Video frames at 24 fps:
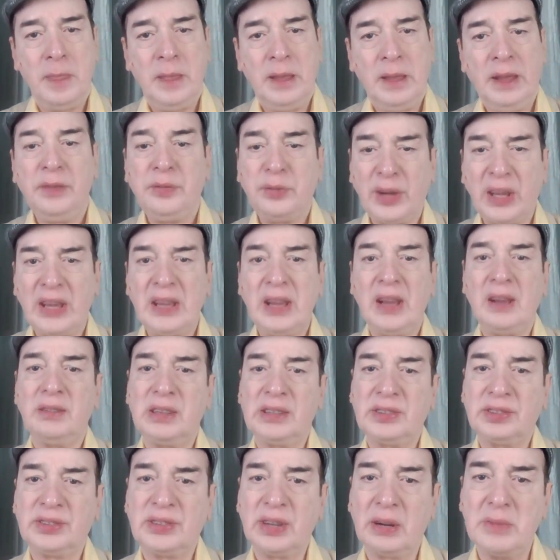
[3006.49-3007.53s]
If I have a
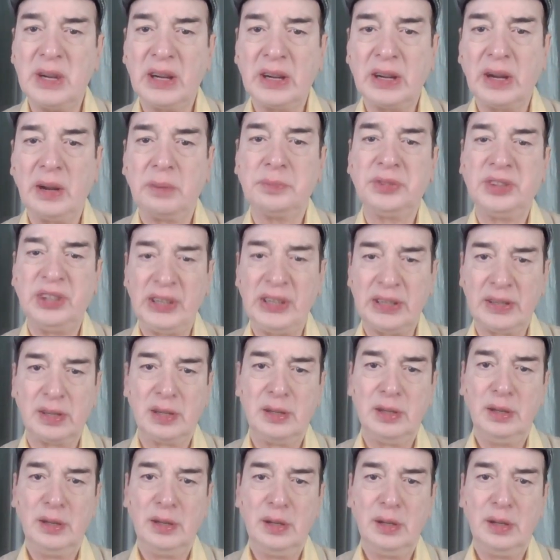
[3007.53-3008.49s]
stomach upset,